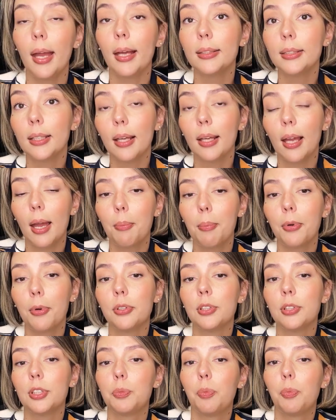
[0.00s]
As it
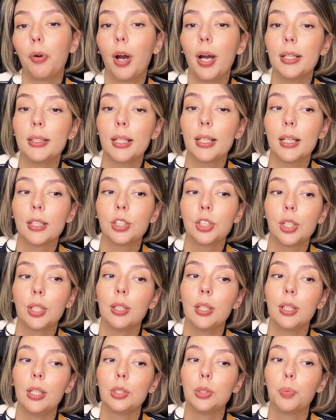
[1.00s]
happens, price
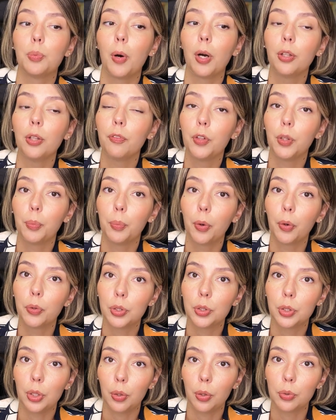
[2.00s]
action is one of the
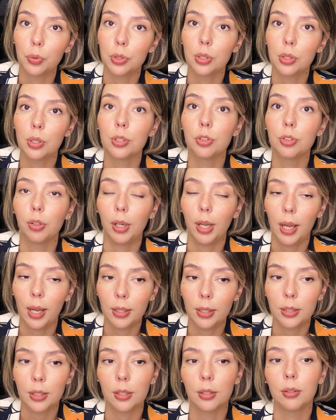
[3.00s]
most used
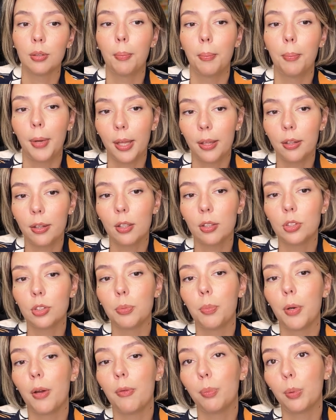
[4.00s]
trading methods
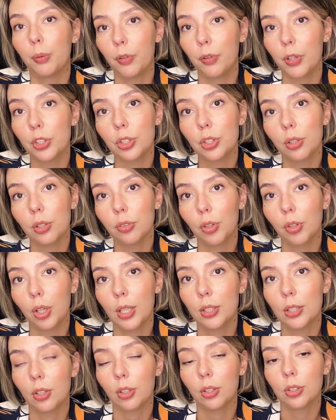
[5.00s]
by professional
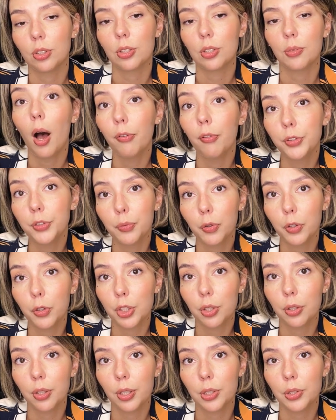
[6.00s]
traders. After
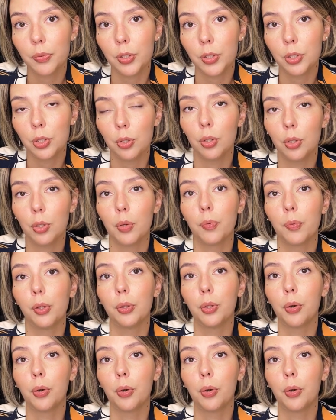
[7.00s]
watching this video you will